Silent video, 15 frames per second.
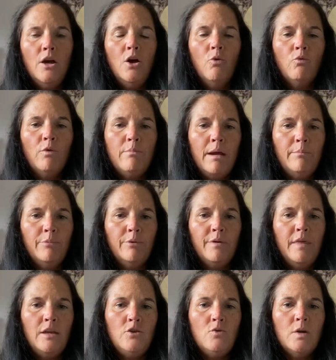remember
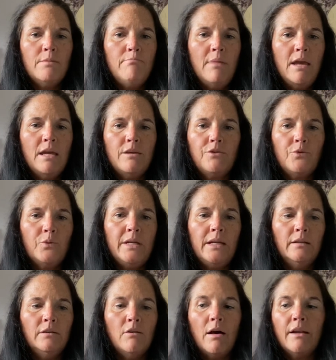that you can make 3
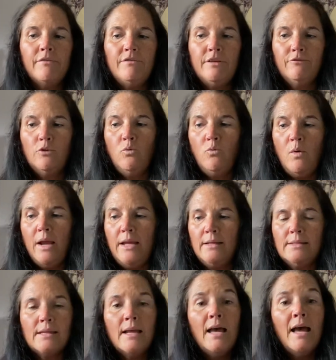a lot of different
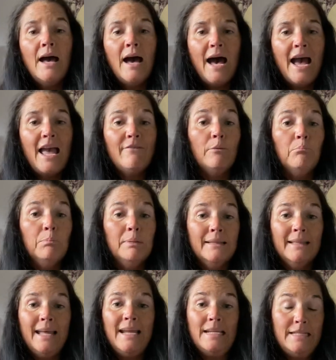ways. I have a
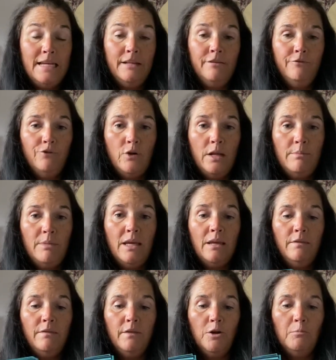blank 10 frame
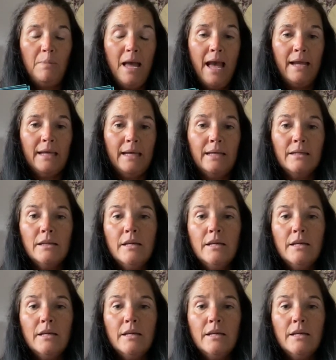in their packet,